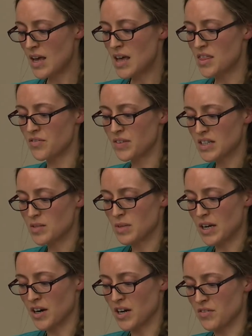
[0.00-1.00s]
The victim
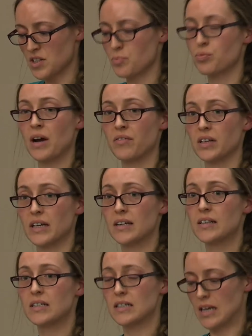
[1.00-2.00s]
narrative is
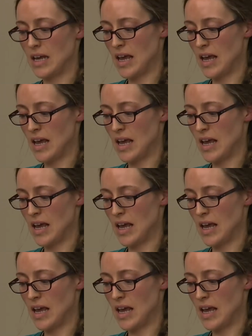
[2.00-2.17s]
prevalent,